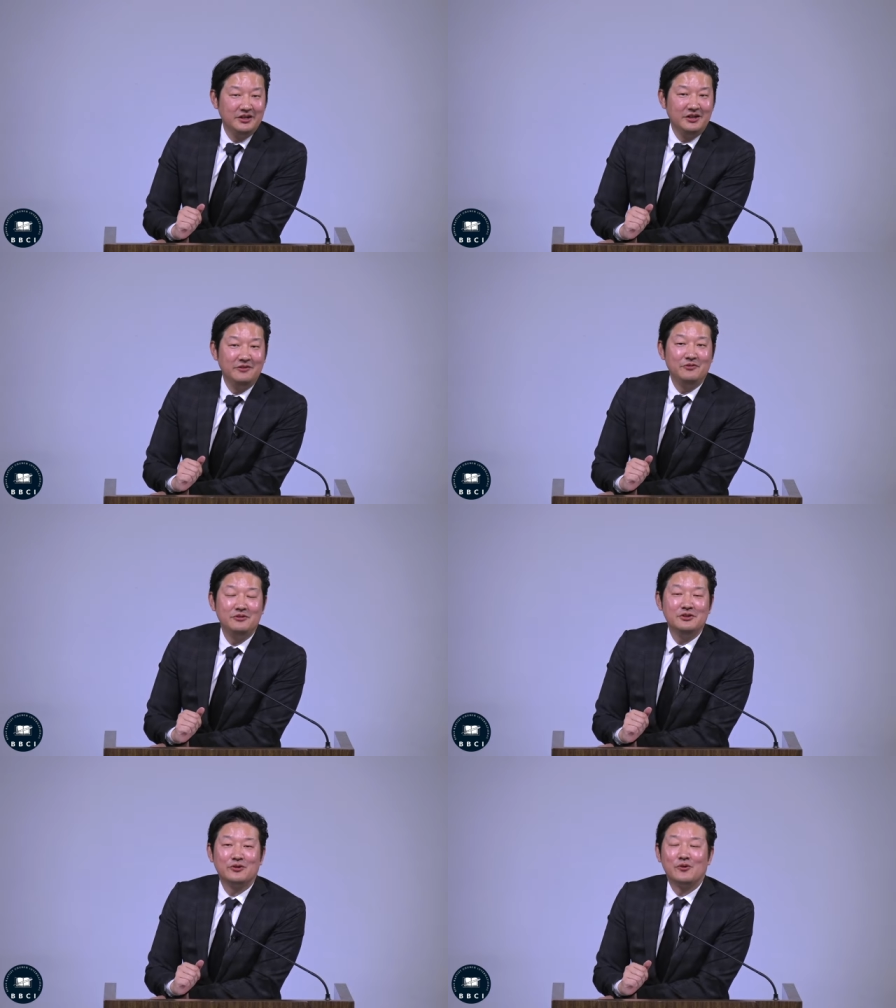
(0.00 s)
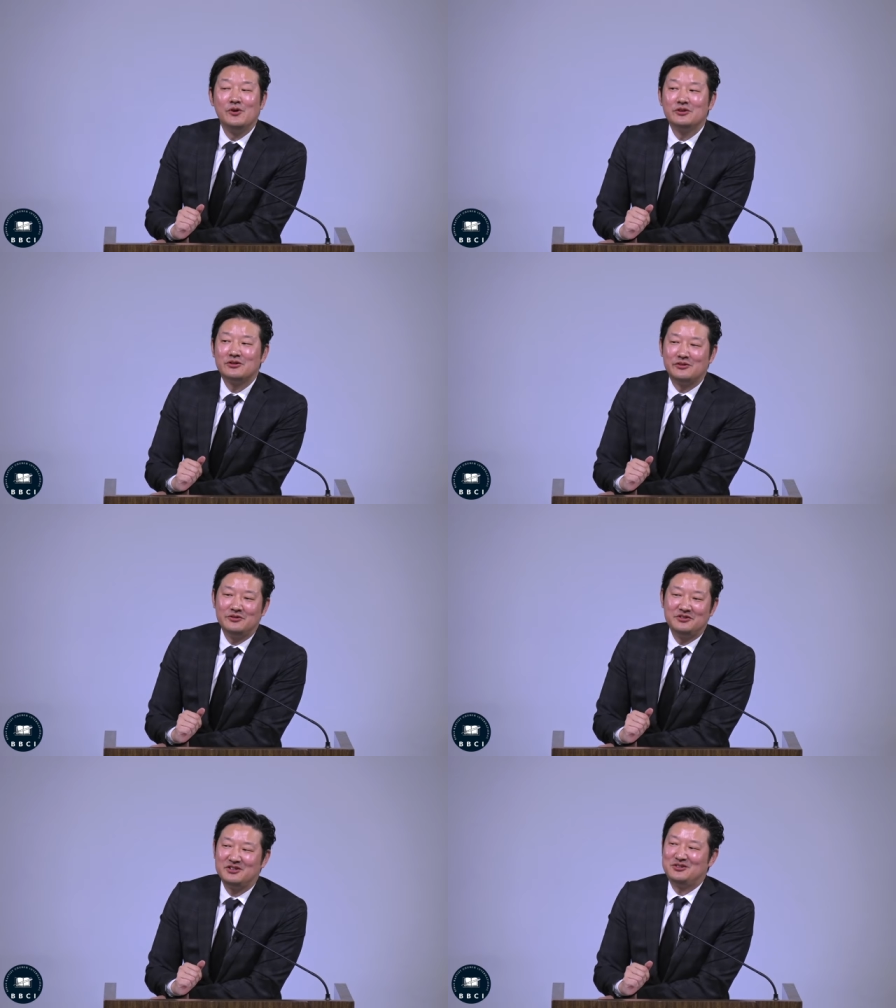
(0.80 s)
If you think you're going through
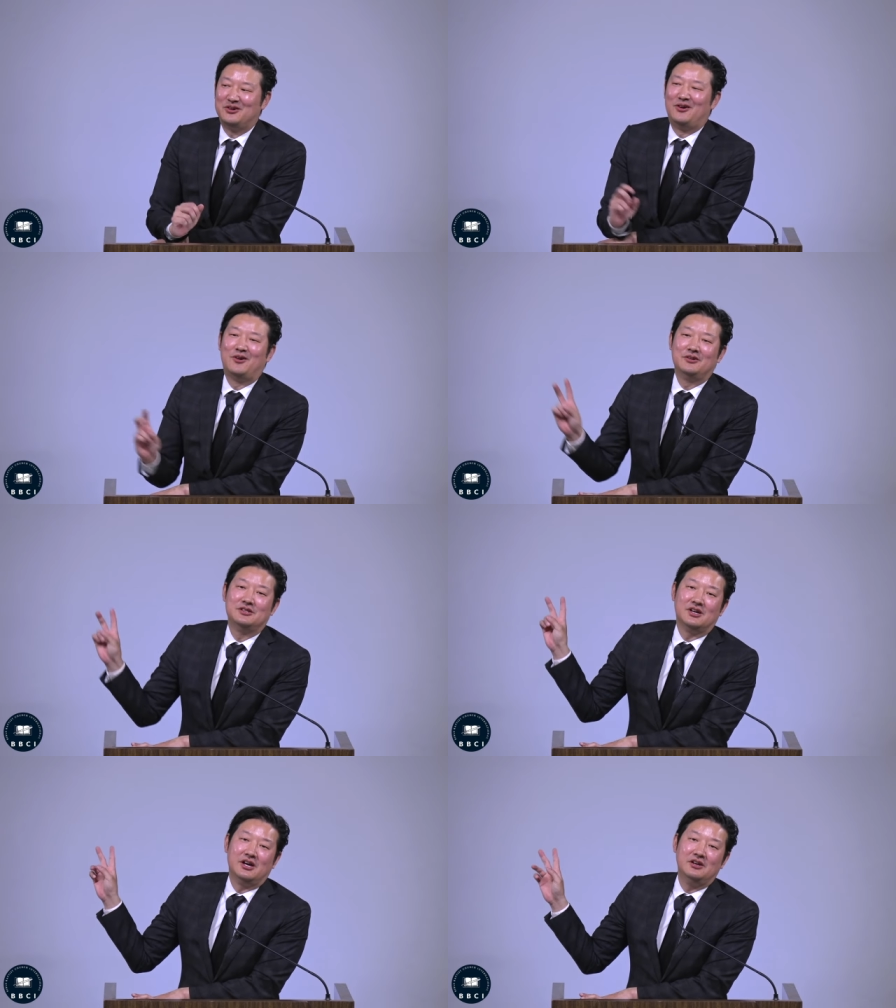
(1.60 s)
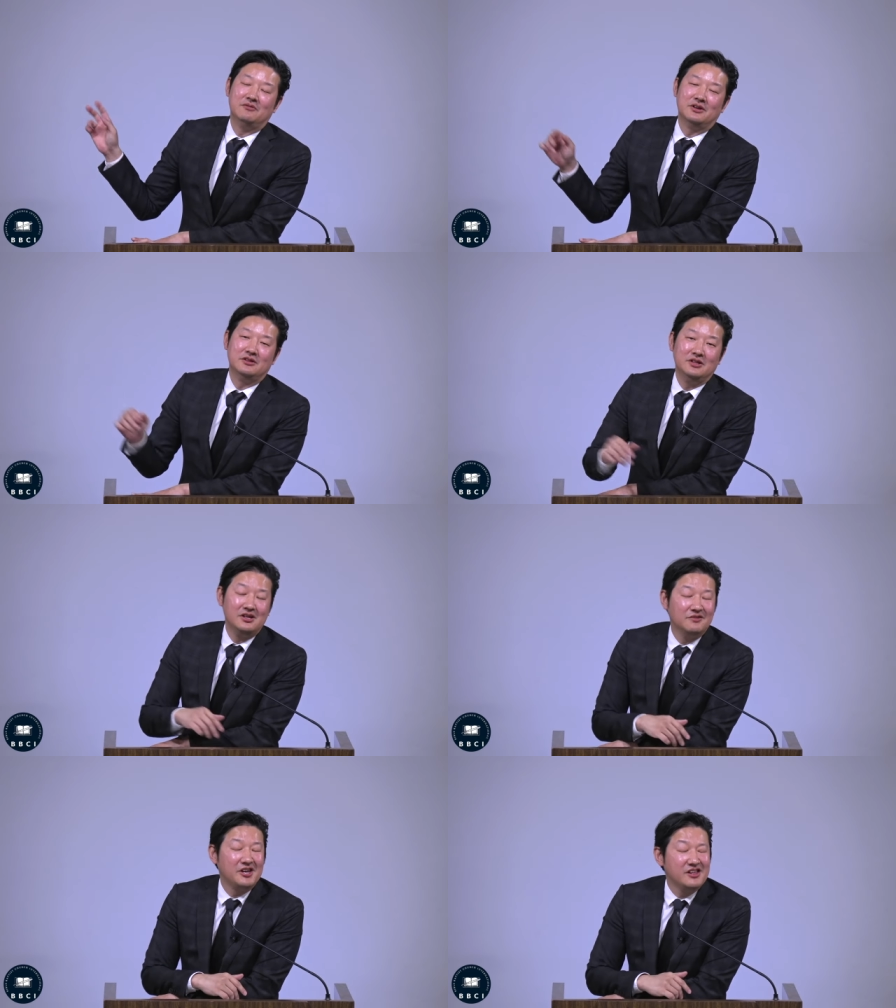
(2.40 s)
such a hard time, think
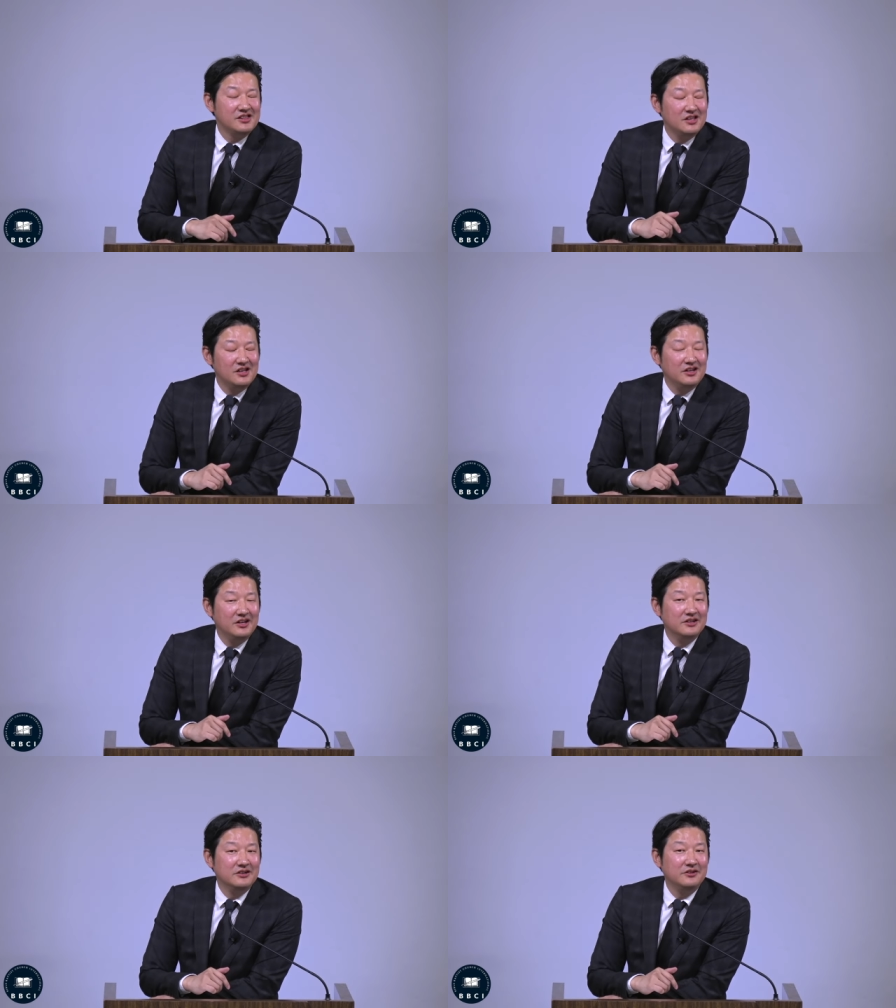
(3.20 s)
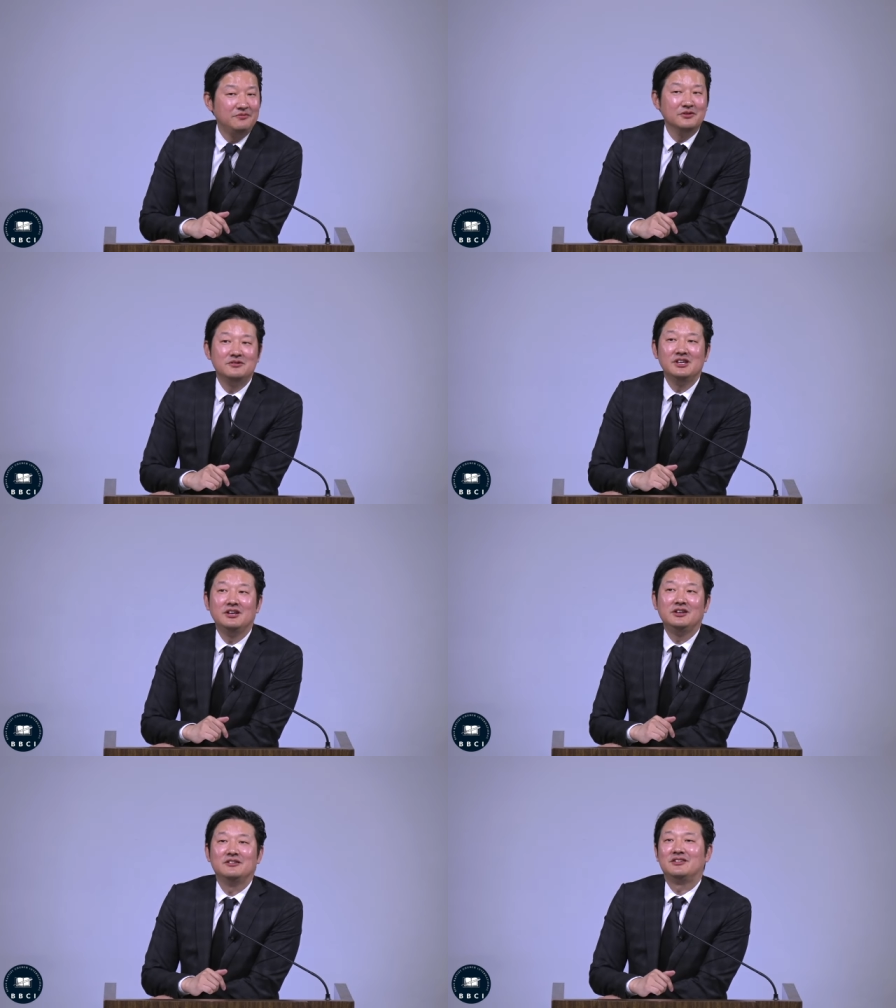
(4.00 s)
again. You know, if you
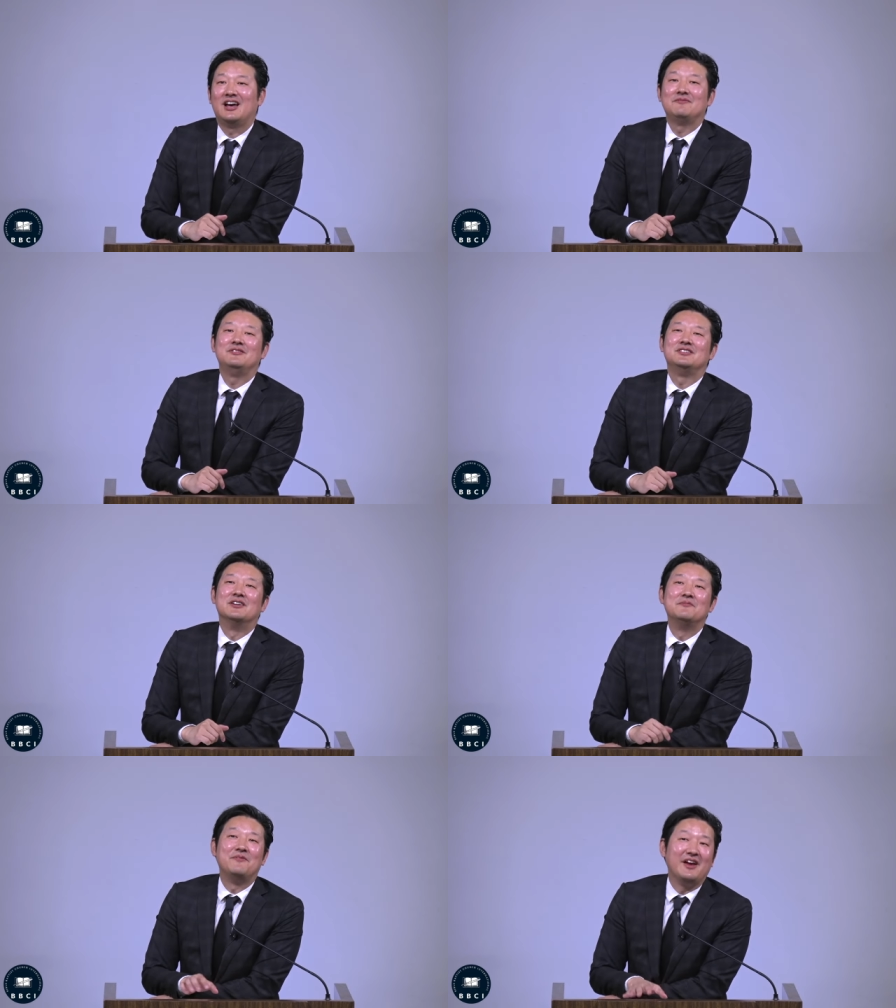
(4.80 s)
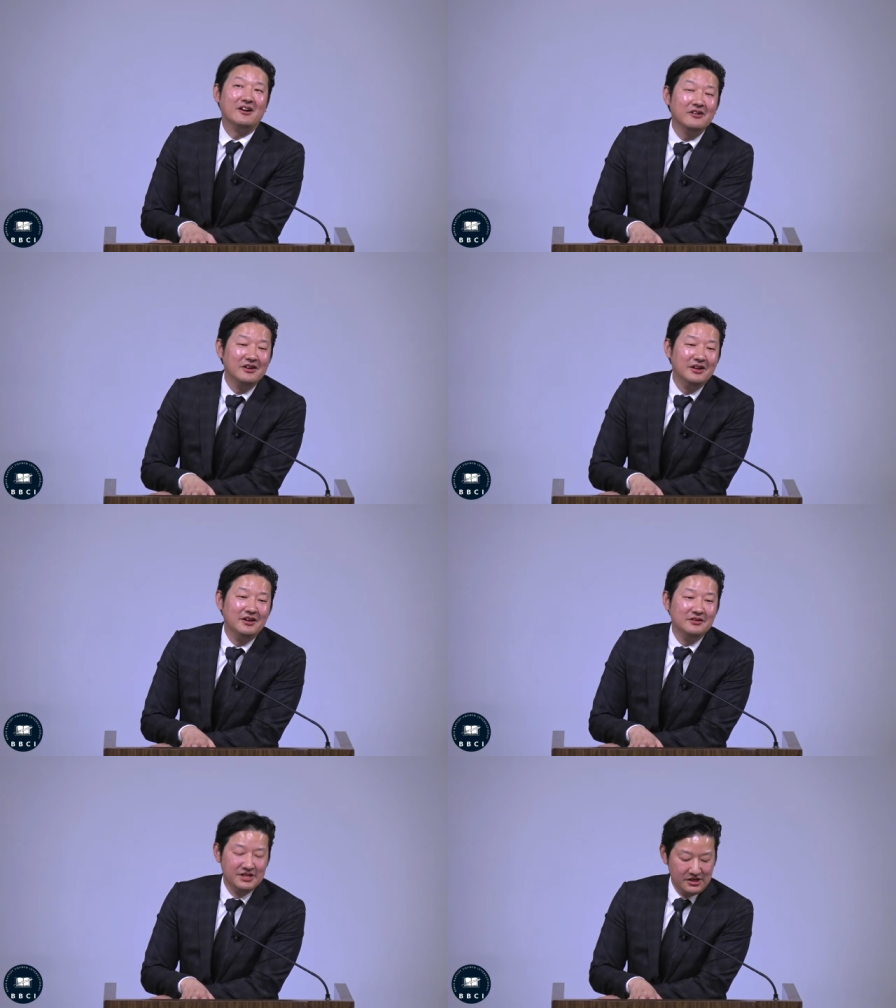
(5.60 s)
think it's, life is unfair,
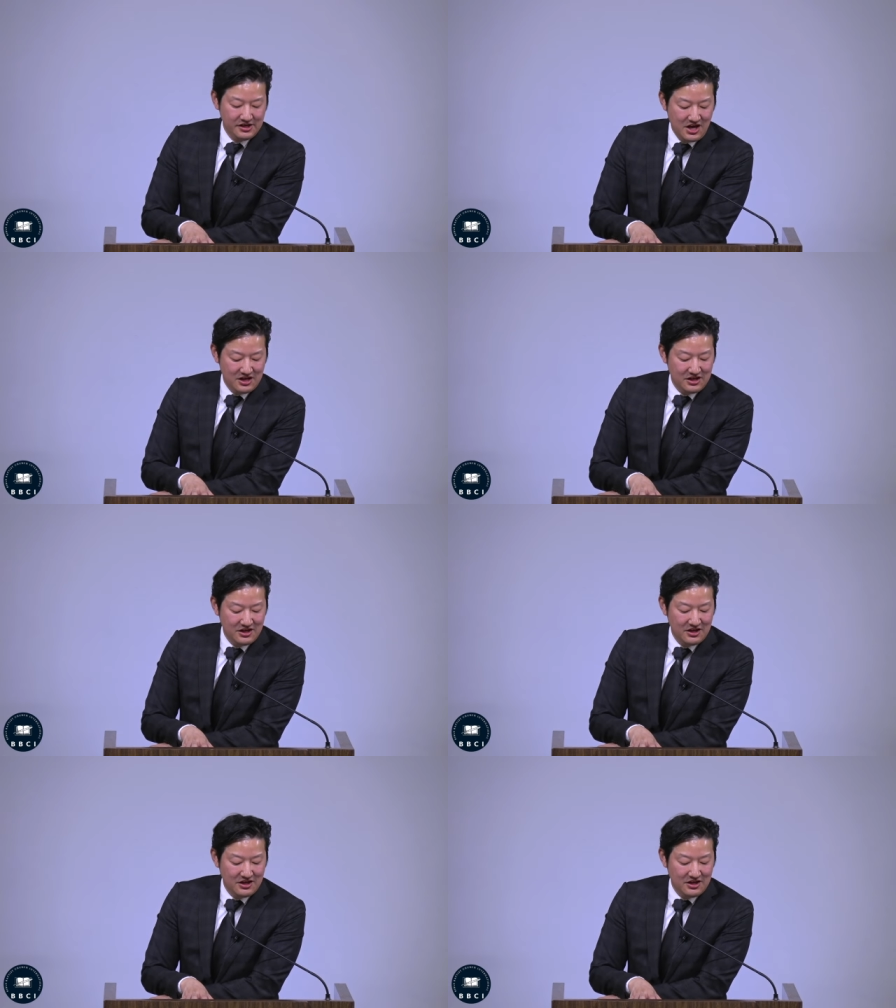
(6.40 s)
think again.